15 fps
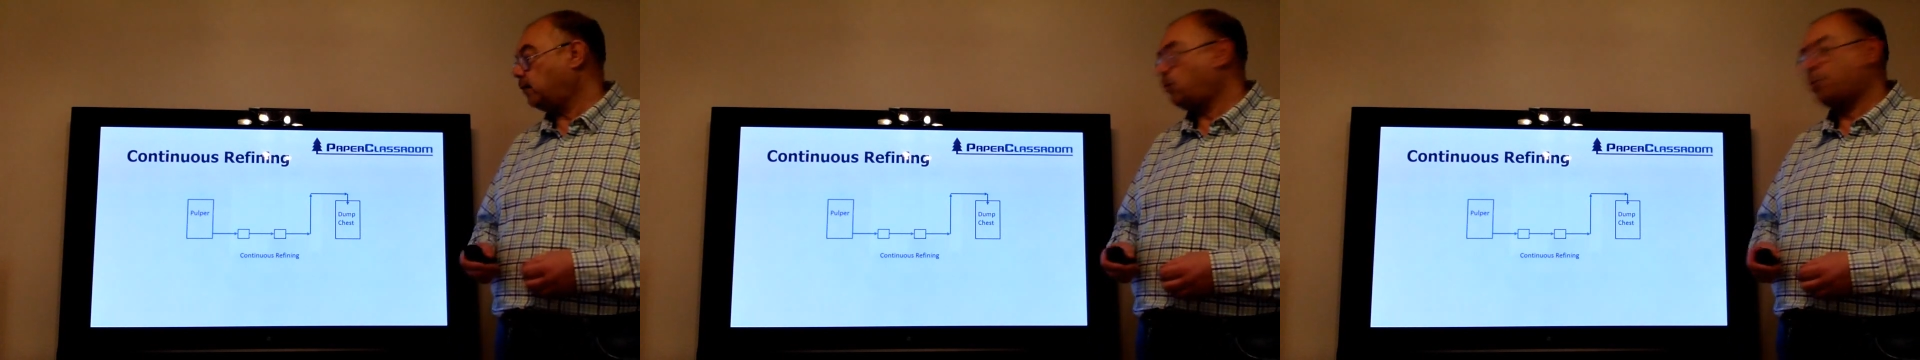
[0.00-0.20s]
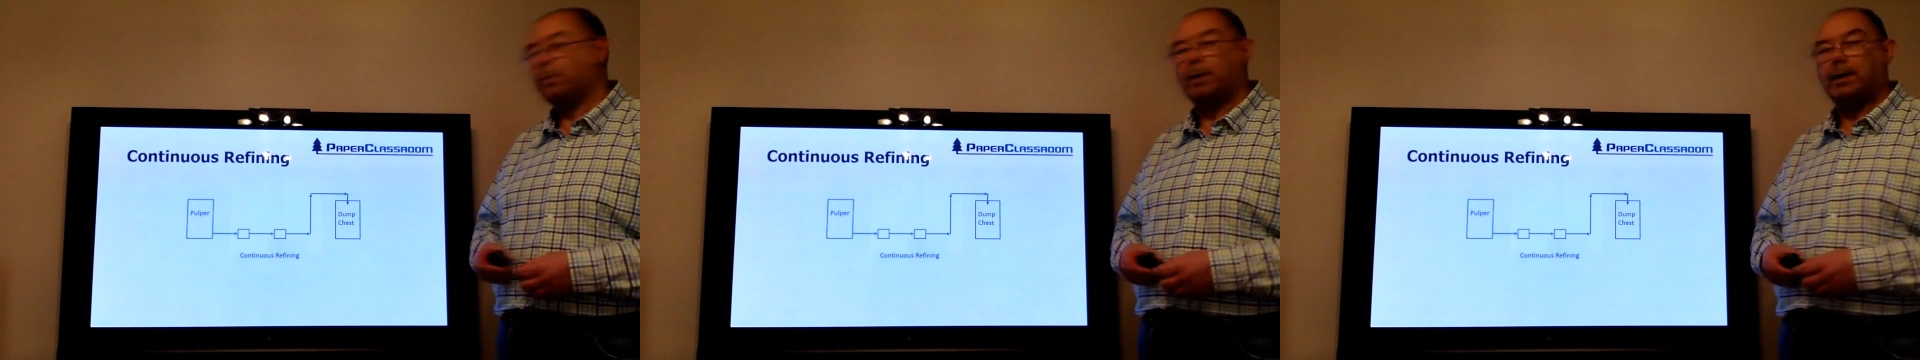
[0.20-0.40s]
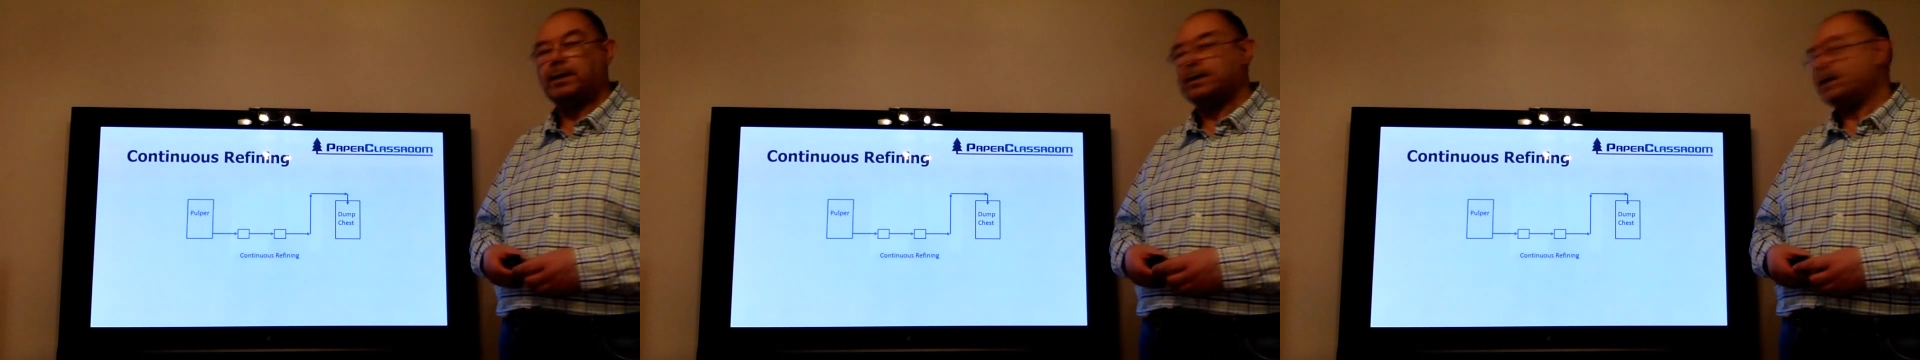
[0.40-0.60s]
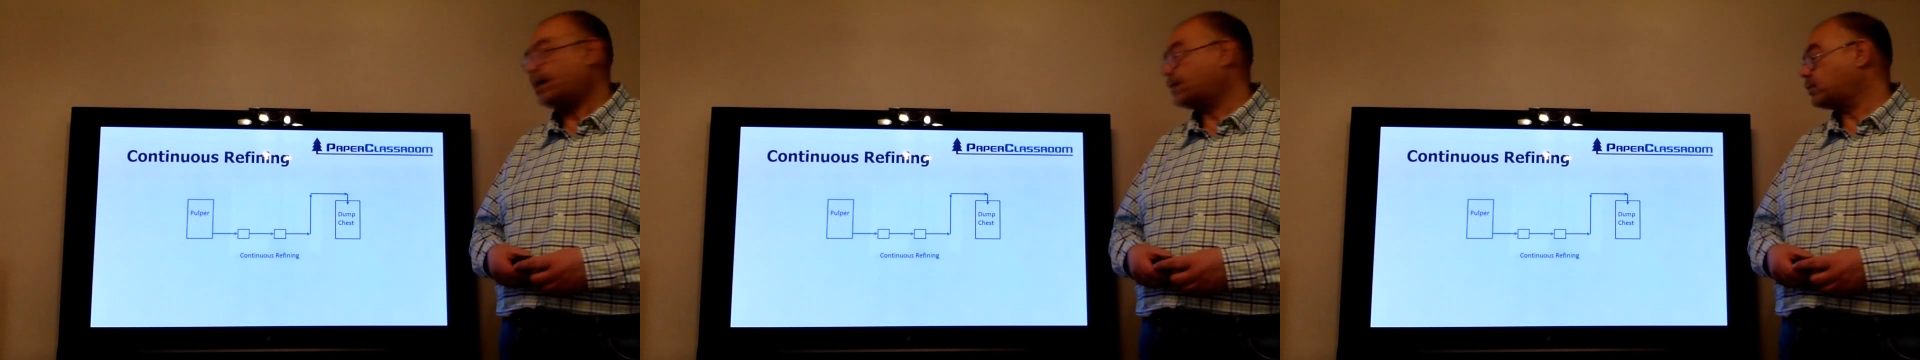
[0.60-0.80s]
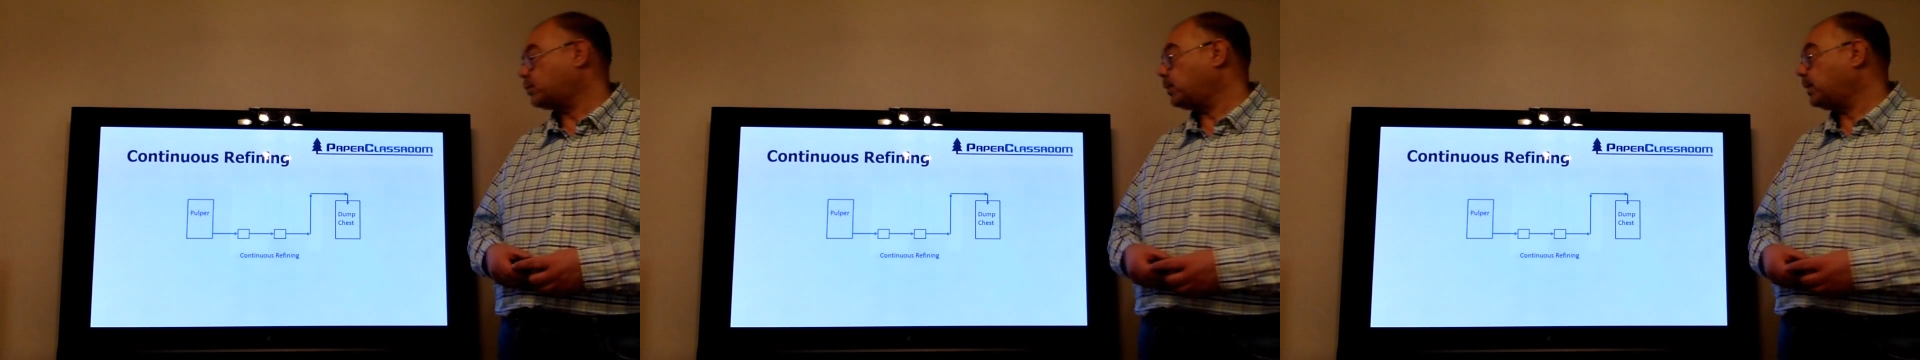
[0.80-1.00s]
replace it
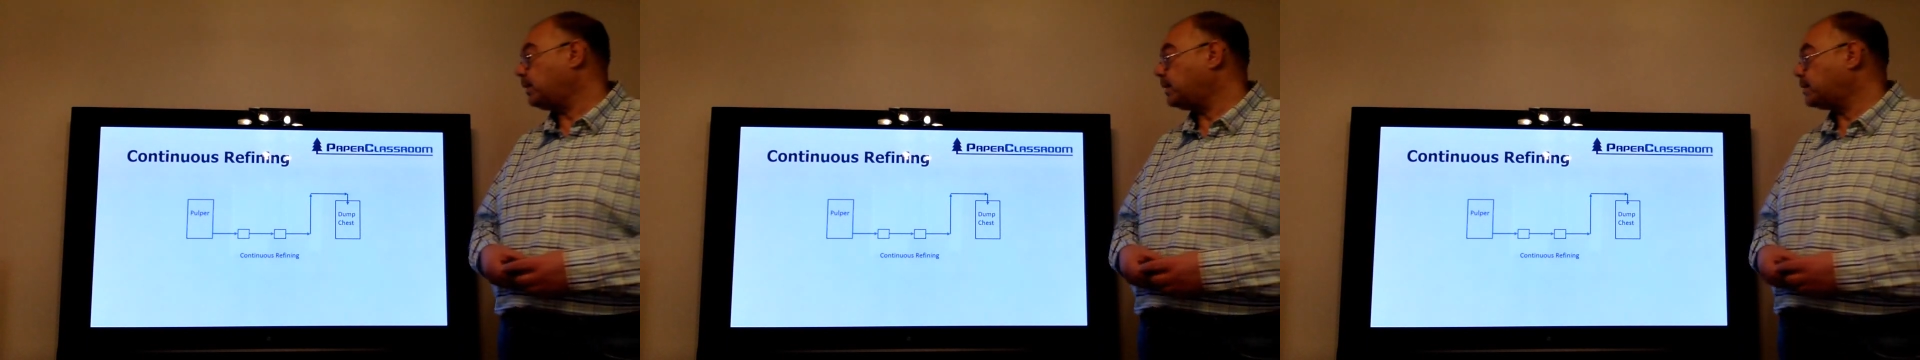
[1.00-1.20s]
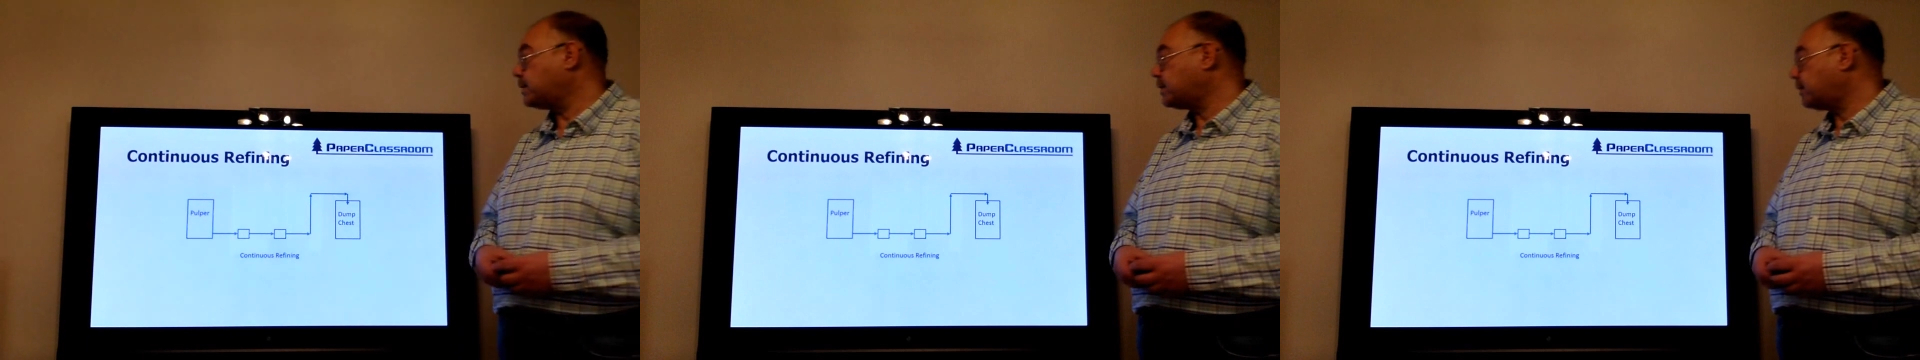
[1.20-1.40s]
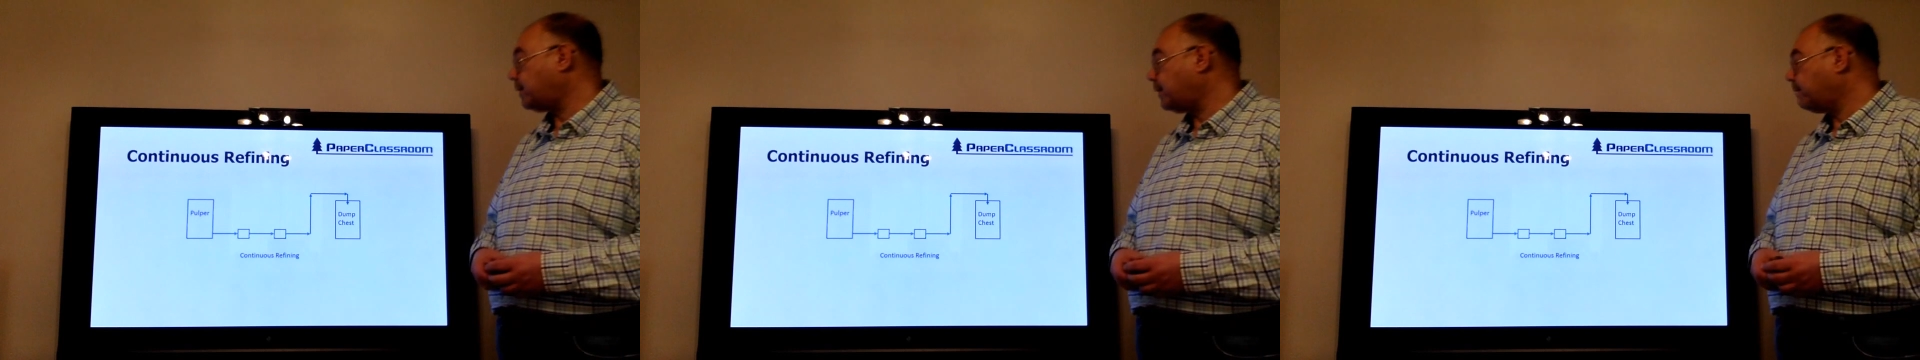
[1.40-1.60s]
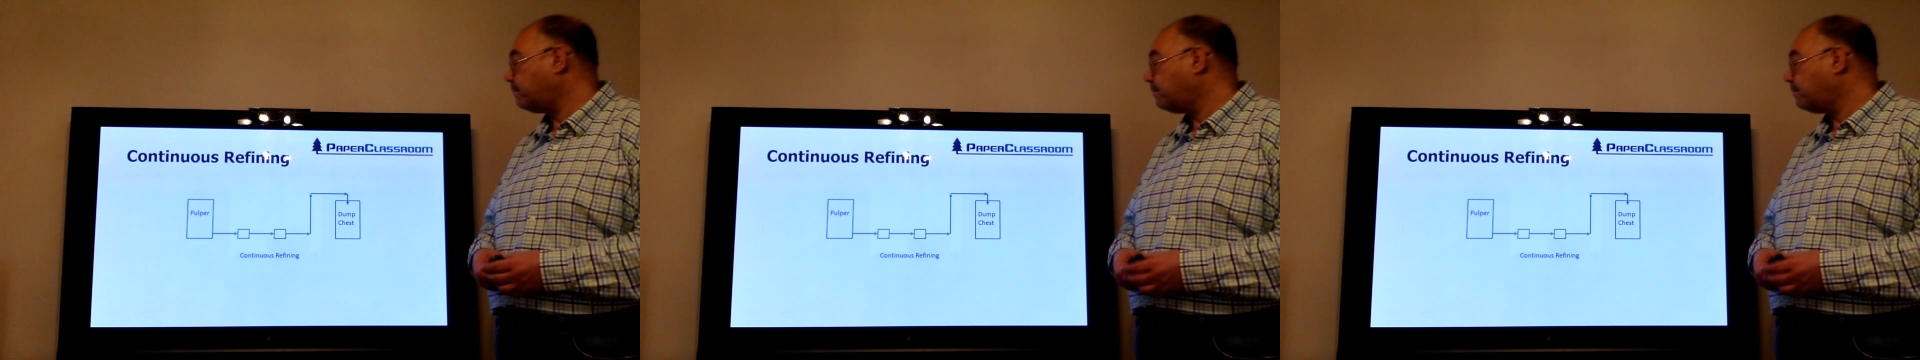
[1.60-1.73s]
as and when necessary.